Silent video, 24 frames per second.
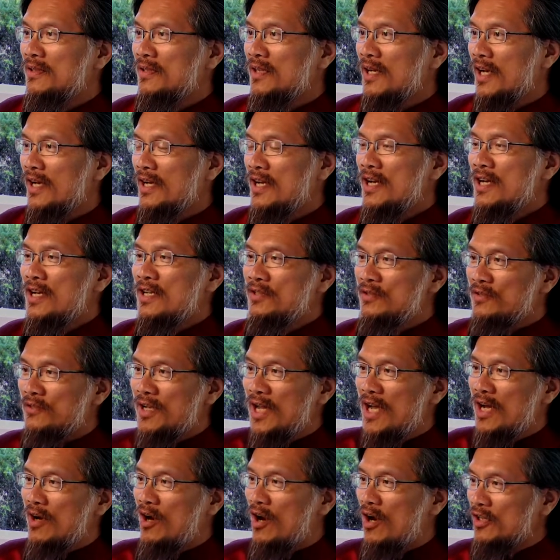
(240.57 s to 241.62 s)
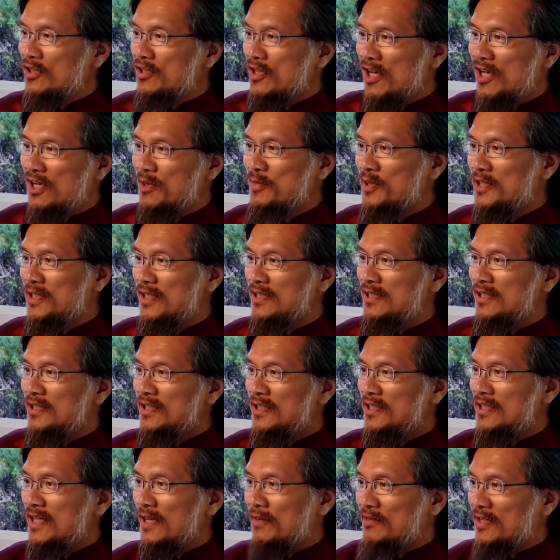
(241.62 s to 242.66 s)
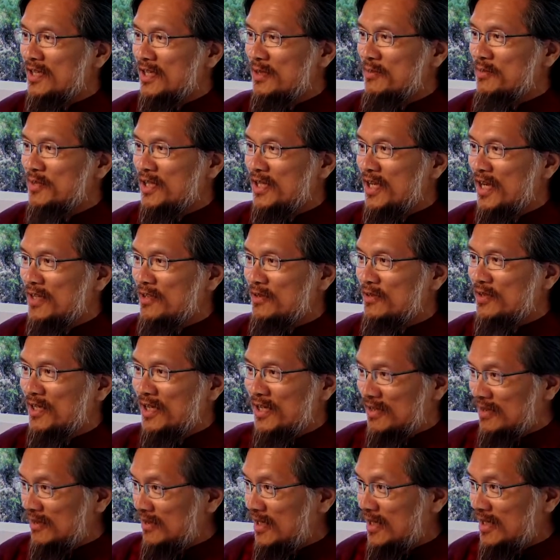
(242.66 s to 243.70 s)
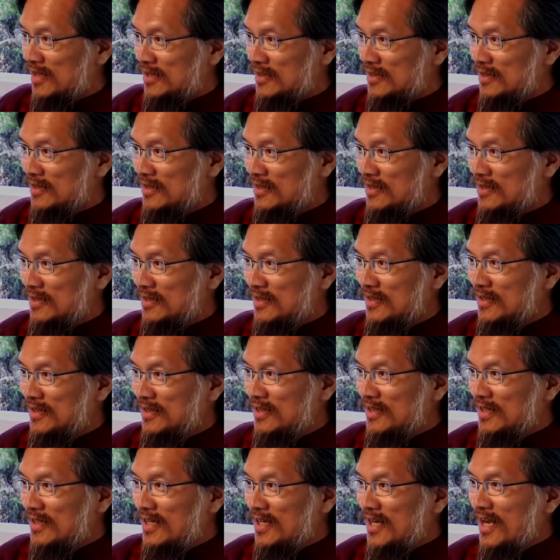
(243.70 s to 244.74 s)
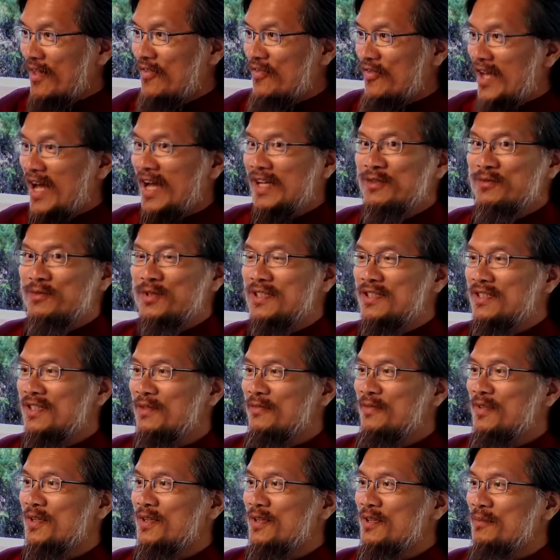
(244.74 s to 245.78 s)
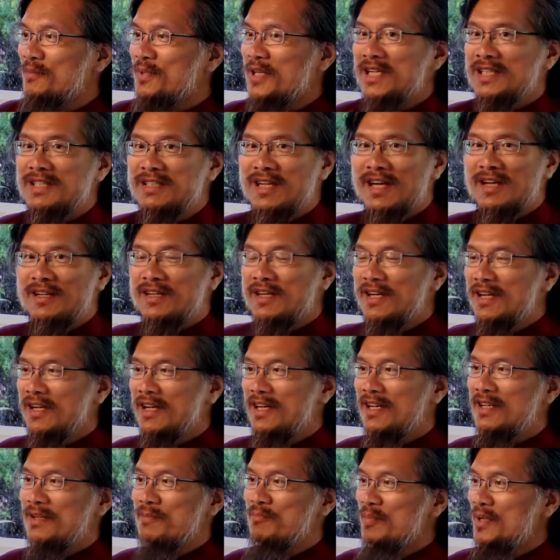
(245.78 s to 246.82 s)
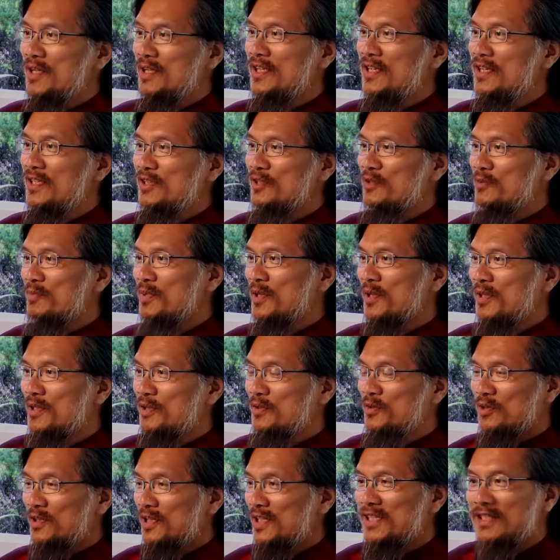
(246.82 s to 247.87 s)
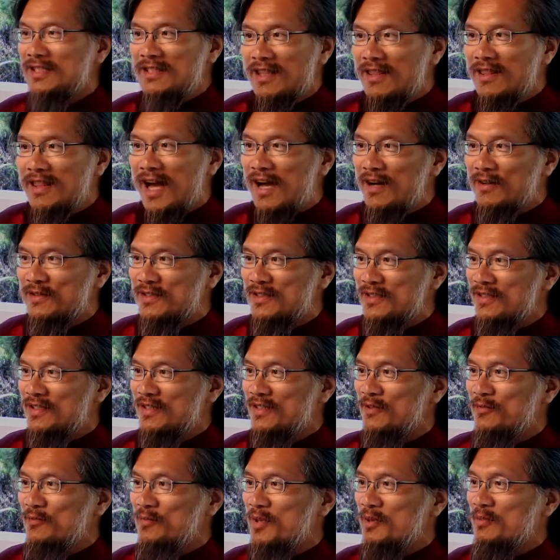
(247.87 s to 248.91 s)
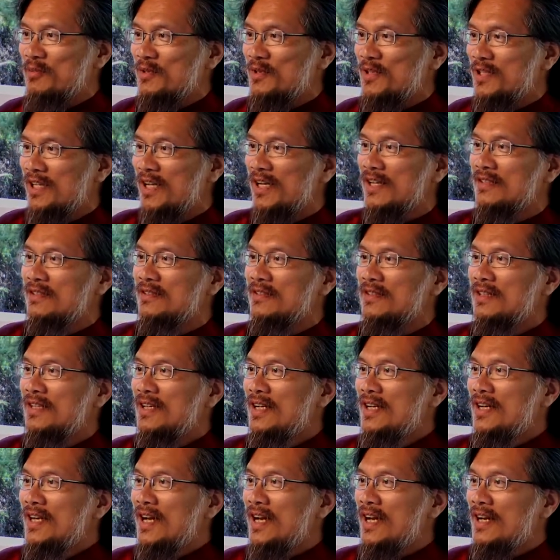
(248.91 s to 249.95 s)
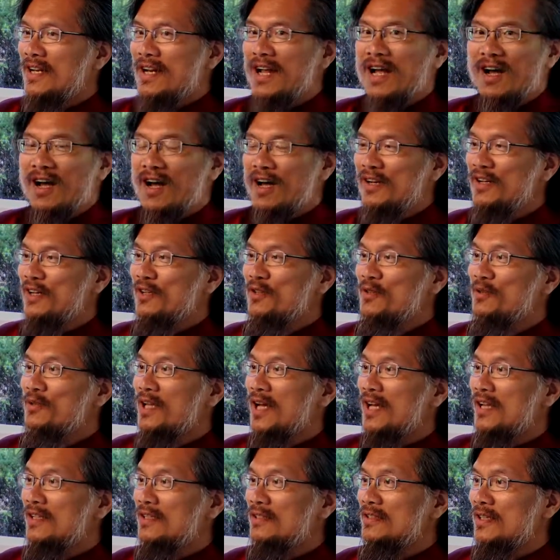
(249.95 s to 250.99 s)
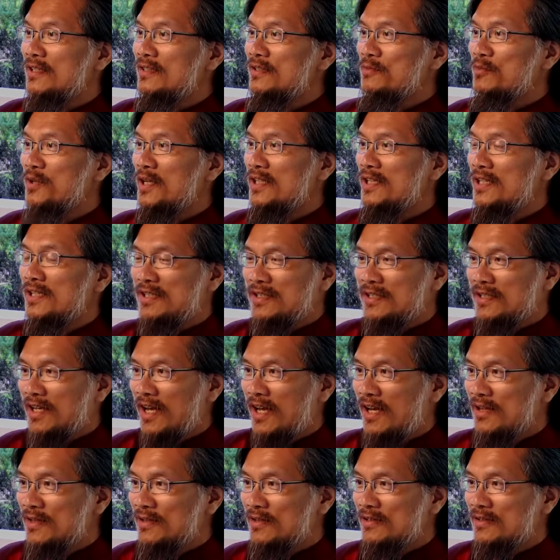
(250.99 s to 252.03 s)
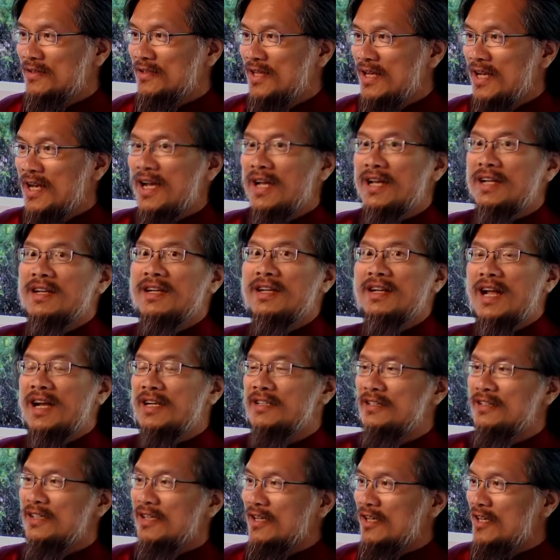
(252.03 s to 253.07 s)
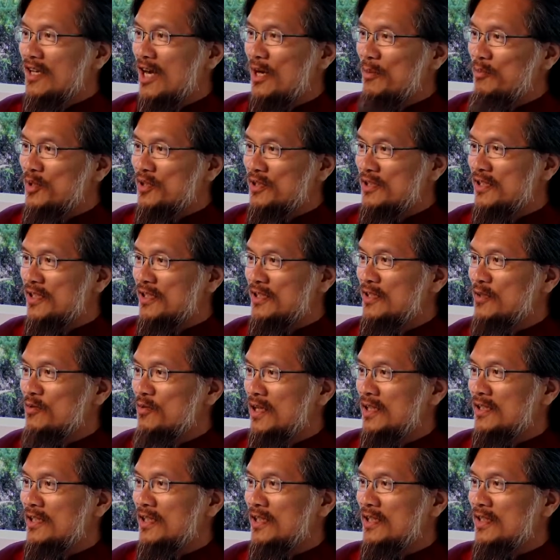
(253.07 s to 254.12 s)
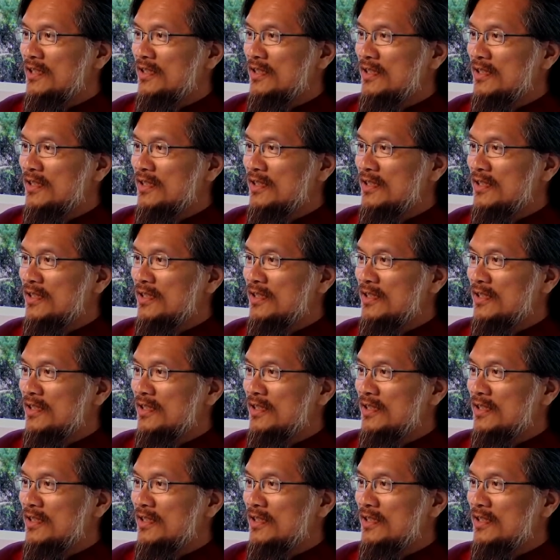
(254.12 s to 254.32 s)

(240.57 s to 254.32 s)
Okay? So now autonomous entities have to come together and align. And that's what's difficult because now you got to get millions or billions or at least thousands of people together. And now, how do you do that in such a way that scales and can actually then accomplish things quickly?